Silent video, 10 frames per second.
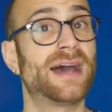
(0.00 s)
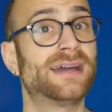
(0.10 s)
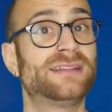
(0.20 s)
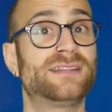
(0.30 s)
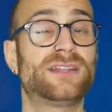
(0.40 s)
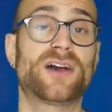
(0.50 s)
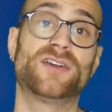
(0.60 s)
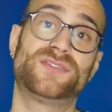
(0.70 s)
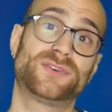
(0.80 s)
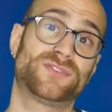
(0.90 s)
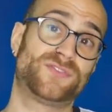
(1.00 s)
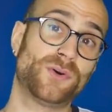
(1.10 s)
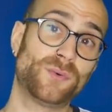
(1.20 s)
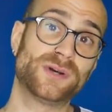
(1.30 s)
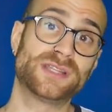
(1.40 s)
And you know, if you're a
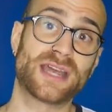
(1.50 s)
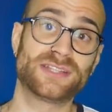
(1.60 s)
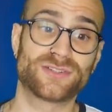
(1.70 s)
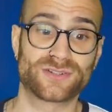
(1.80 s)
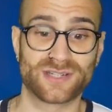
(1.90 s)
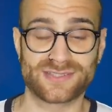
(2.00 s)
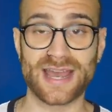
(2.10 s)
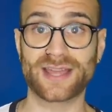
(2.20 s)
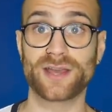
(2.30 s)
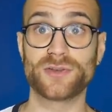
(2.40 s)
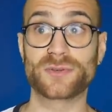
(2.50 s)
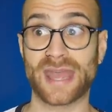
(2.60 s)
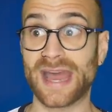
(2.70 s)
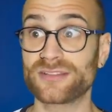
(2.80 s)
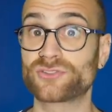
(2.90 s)
forward and you're an attacker who
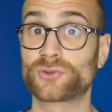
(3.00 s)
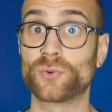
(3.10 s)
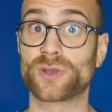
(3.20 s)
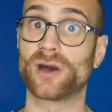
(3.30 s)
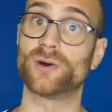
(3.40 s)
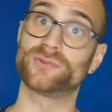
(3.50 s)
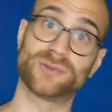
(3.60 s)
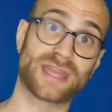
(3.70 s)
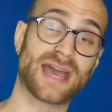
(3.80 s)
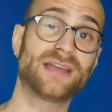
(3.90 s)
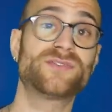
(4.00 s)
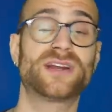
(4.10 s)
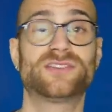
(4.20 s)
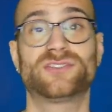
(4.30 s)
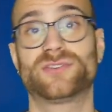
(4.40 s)
can score goals, who can
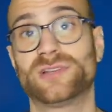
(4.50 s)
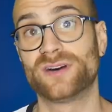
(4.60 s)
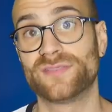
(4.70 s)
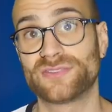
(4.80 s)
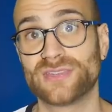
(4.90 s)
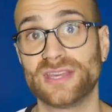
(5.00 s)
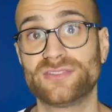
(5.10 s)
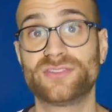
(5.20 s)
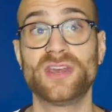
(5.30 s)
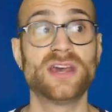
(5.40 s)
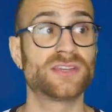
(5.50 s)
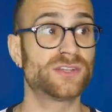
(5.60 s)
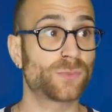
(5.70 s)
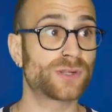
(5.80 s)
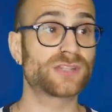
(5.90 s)
register of assists,
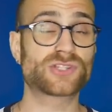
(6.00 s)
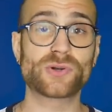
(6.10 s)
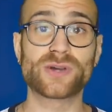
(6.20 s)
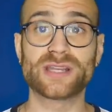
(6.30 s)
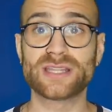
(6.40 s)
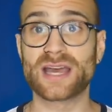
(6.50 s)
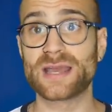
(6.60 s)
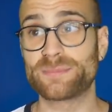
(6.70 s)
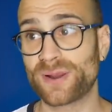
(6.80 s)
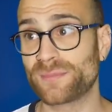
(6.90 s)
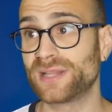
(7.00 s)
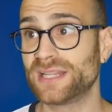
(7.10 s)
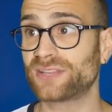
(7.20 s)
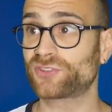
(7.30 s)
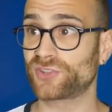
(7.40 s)
you'd want to join a Premier
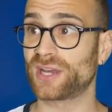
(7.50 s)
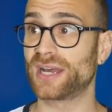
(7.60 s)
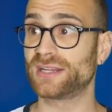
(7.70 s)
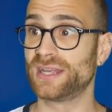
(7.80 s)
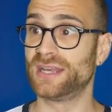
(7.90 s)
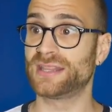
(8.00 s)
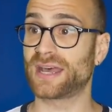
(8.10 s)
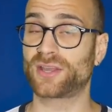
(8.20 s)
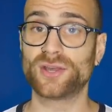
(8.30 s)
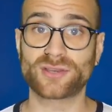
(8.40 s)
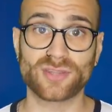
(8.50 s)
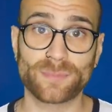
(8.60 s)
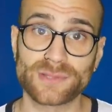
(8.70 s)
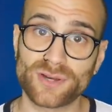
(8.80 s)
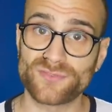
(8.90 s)
League side that cooks
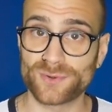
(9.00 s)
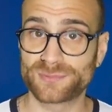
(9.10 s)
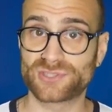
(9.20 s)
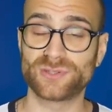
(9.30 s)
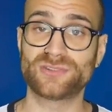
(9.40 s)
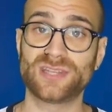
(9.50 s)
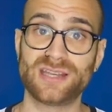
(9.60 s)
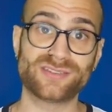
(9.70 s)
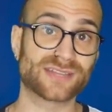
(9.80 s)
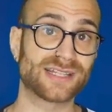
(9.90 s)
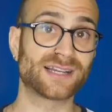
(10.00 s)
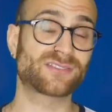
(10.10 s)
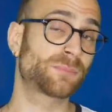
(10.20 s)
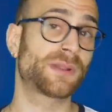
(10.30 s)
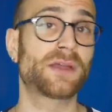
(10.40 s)
up a lot of opportunities, that
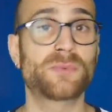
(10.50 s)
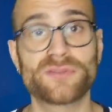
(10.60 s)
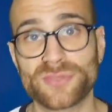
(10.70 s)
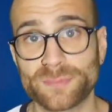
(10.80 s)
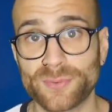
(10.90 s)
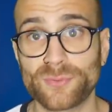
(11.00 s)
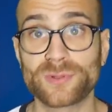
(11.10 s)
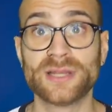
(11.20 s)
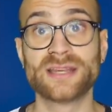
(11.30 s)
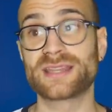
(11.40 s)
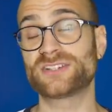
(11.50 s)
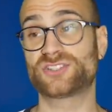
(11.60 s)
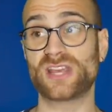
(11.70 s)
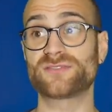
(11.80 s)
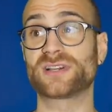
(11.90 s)
likes to play with the ball, that
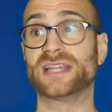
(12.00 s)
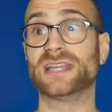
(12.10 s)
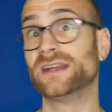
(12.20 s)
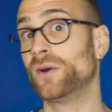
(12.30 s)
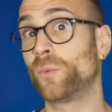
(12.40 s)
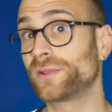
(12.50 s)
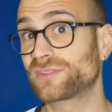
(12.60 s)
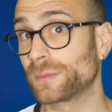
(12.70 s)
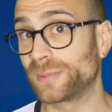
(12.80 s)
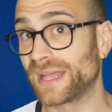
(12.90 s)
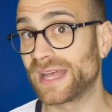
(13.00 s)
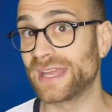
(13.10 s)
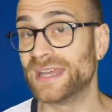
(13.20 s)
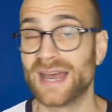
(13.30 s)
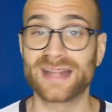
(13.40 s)
generally wants to
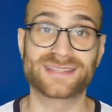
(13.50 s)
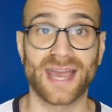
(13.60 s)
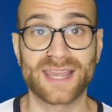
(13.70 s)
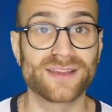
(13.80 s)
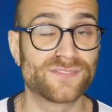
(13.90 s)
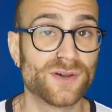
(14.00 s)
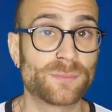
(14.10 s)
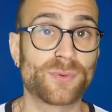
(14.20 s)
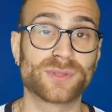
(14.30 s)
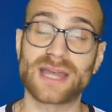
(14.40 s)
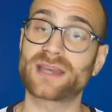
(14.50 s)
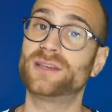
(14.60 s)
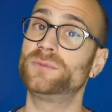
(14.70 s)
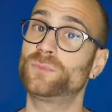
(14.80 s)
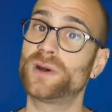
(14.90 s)
play attacking football, and that
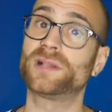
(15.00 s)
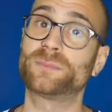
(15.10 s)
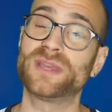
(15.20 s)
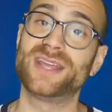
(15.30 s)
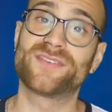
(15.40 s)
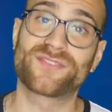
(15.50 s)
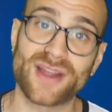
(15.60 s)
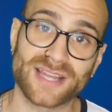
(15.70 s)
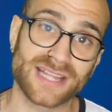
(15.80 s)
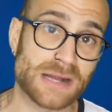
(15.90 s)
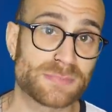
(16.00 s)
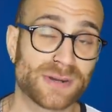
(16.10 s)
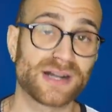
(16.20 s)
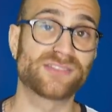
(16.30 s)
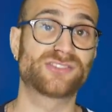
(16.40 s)
could well be Frank
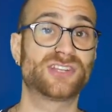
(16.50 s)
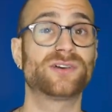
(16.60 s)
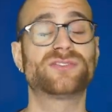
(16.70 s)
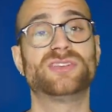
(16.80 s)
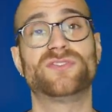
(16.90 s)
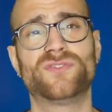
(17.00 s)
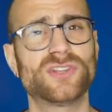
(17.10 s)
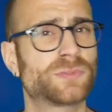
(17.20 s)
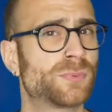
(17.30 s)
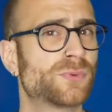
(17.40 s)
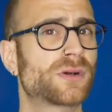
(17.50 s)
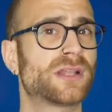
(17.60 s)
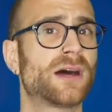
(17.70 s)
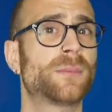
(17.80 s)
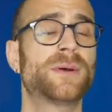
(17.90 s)
Lampard's Chelsea Football
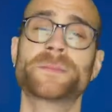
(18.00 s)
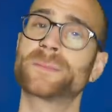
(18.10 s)
Club.